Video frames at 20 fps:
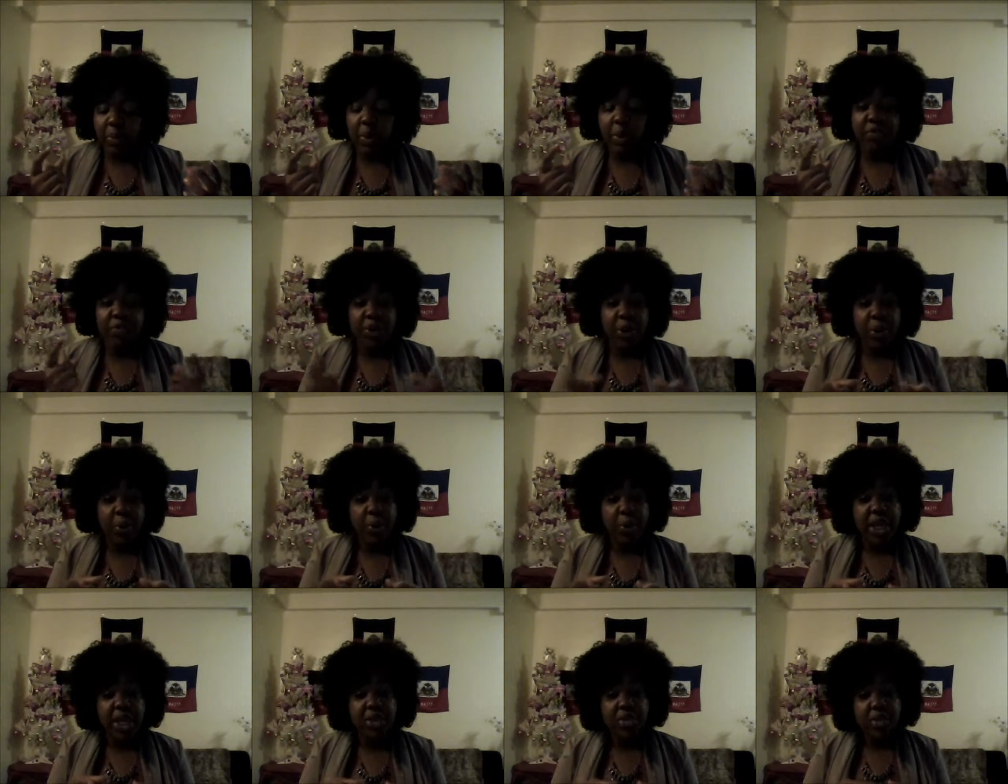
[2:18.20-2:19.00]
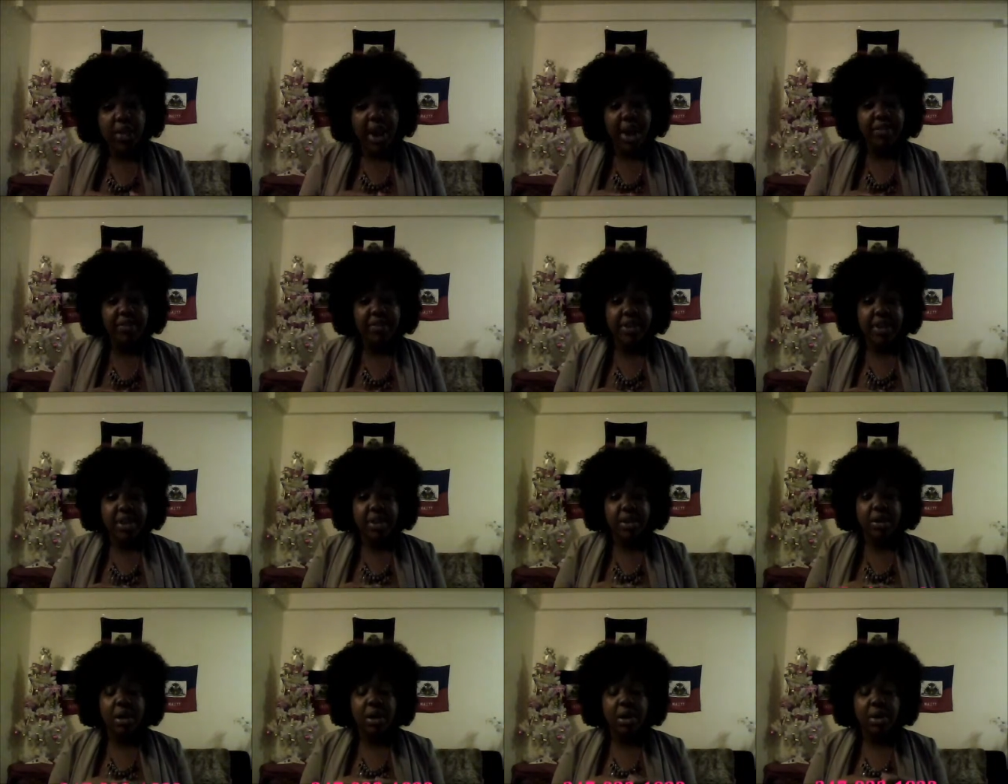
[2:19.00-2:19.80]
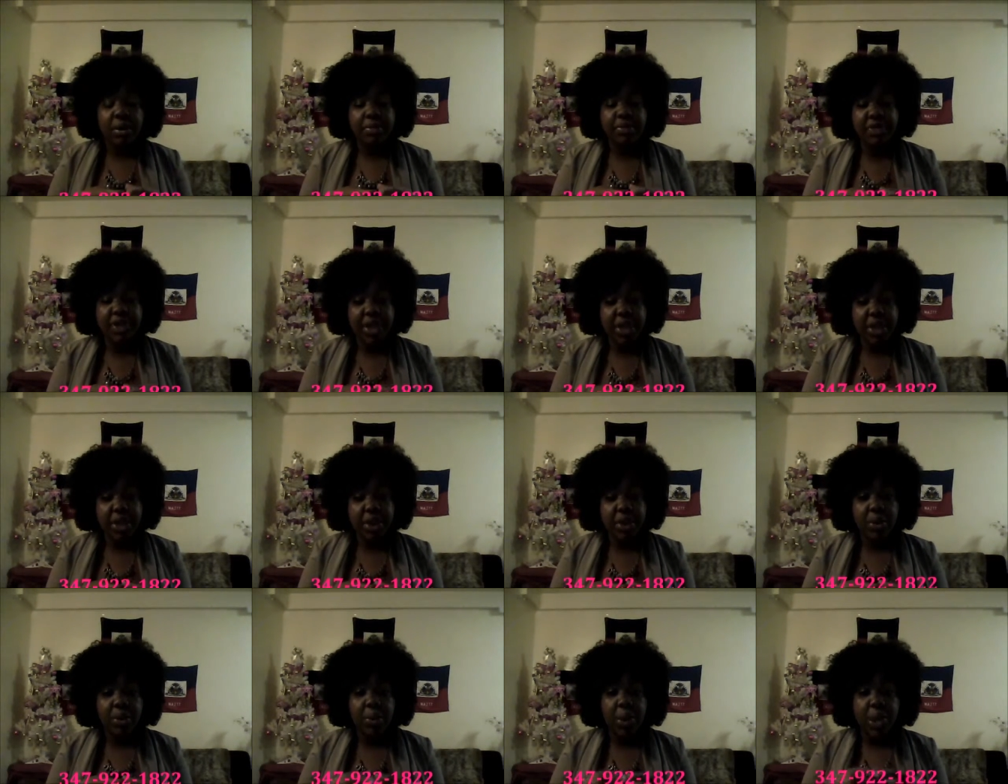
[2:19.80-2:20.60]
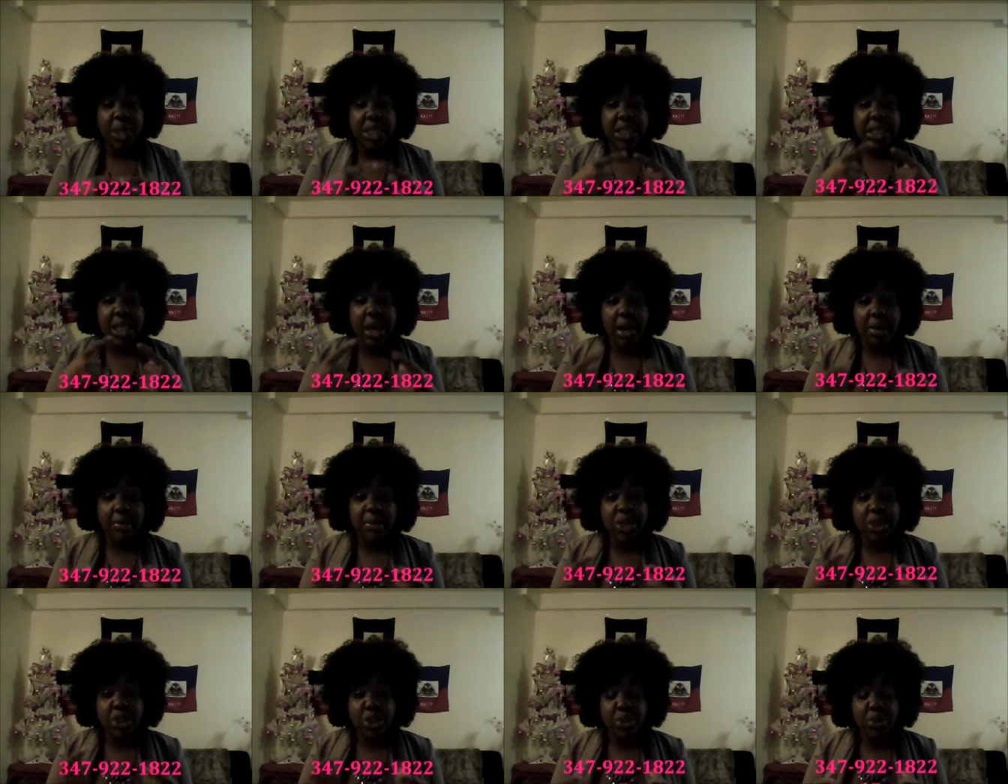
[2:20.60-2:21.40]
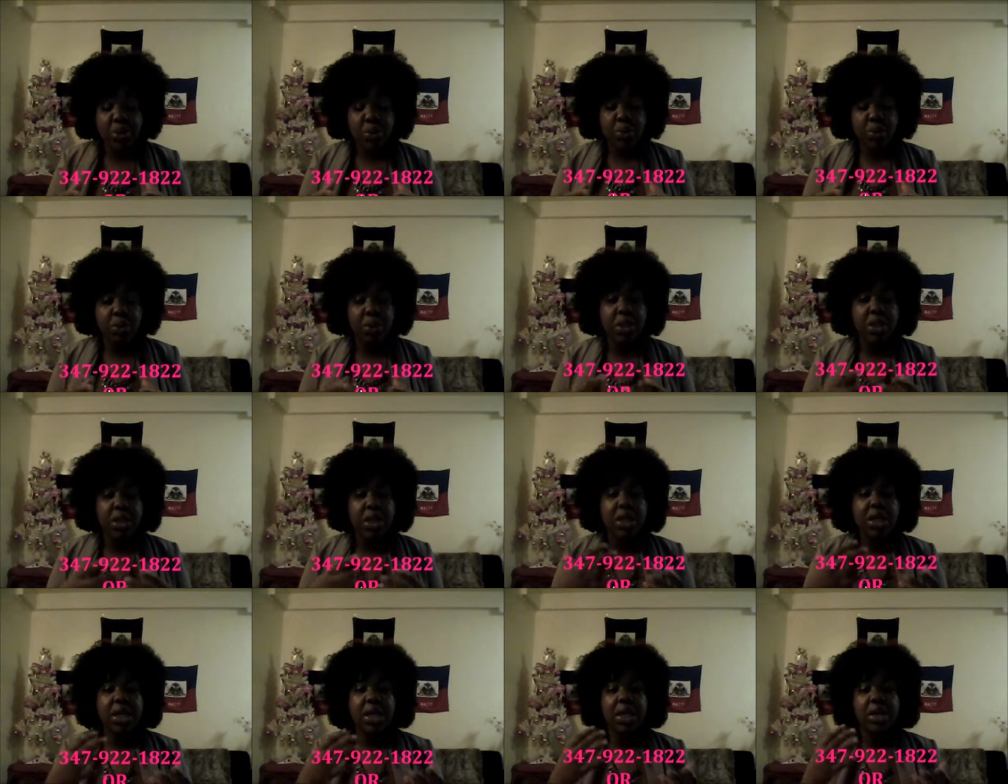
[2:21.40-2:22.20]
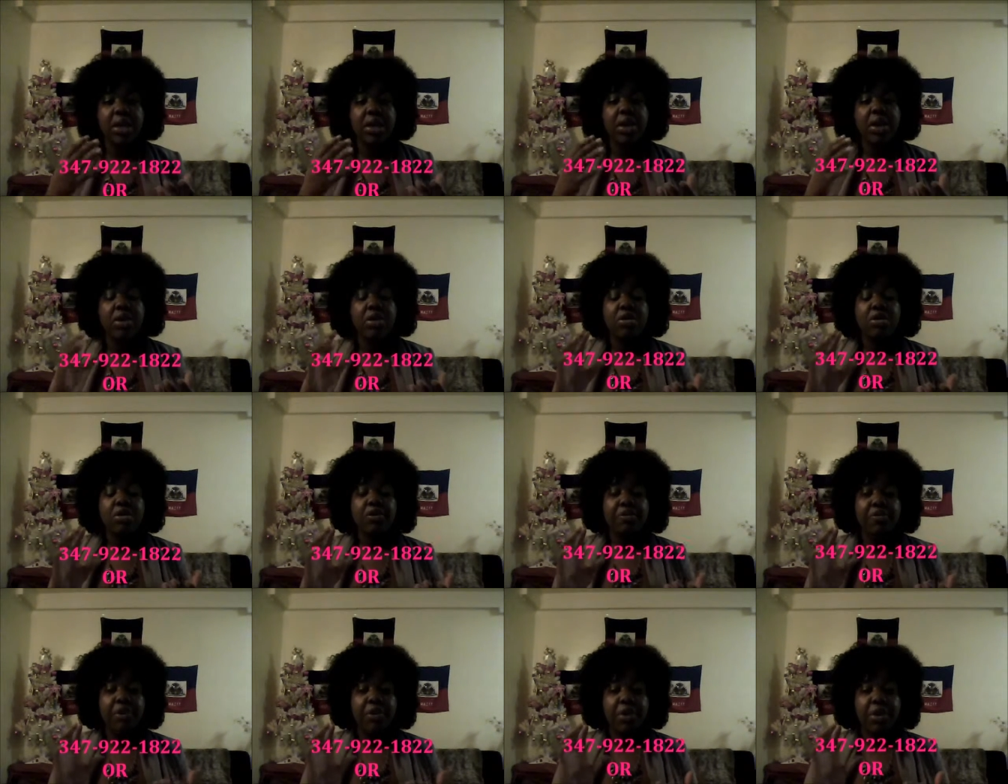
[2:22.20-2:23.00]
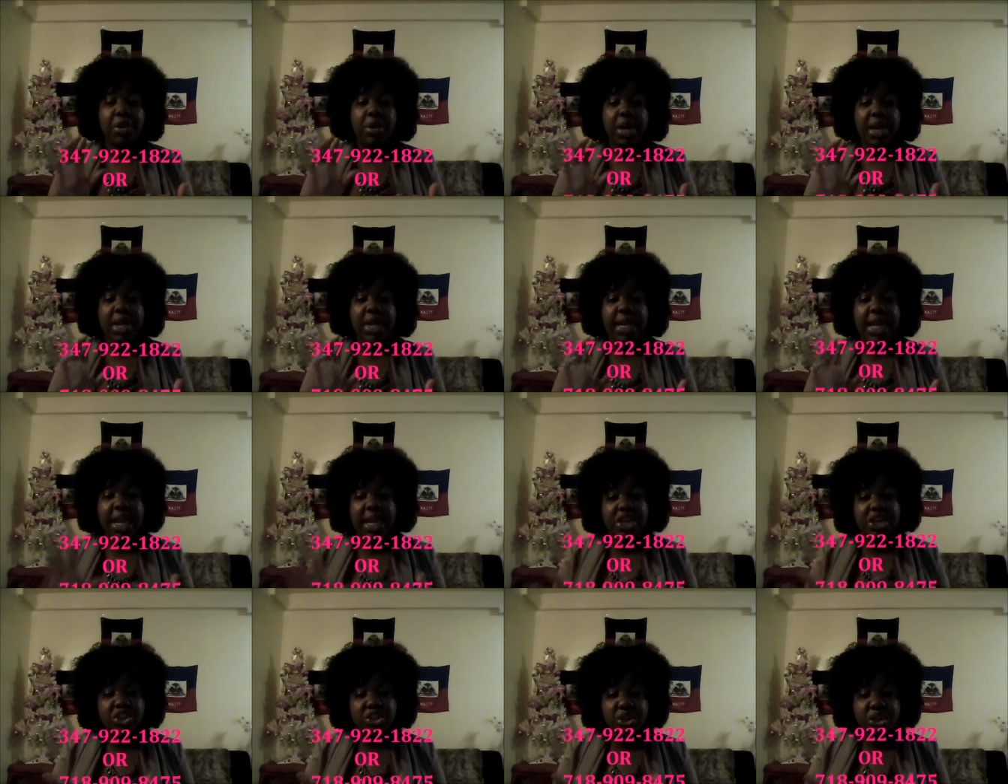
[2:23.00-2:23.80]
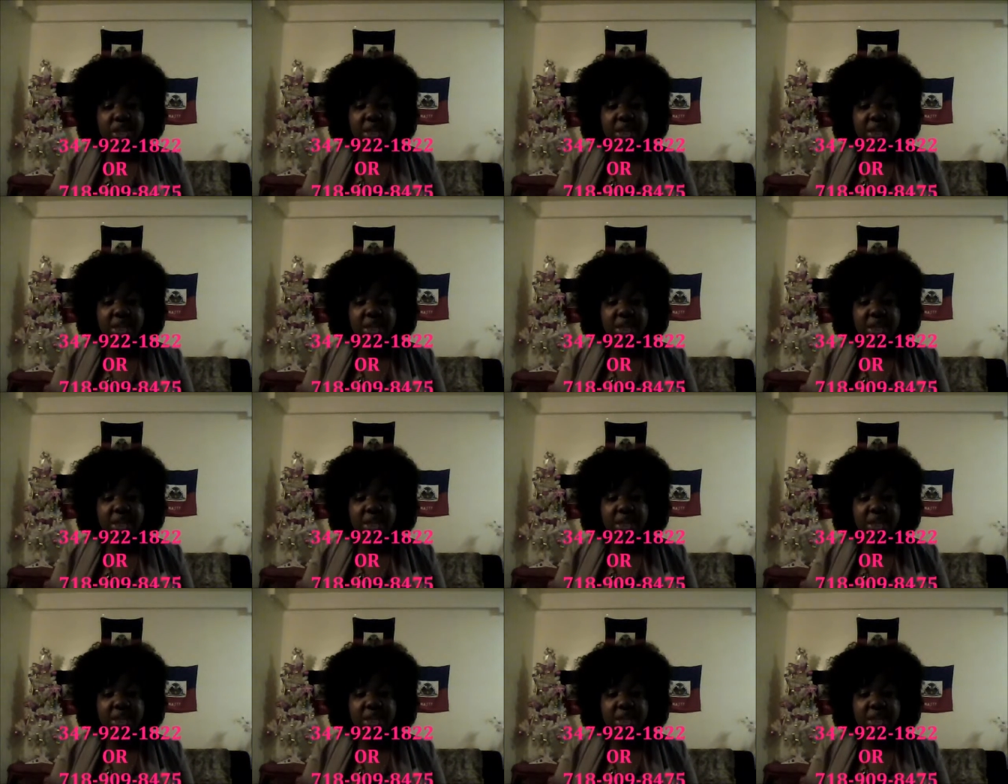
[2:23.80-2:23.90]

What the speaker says: For the We Cry video, it's coming soon. We're looking for any extras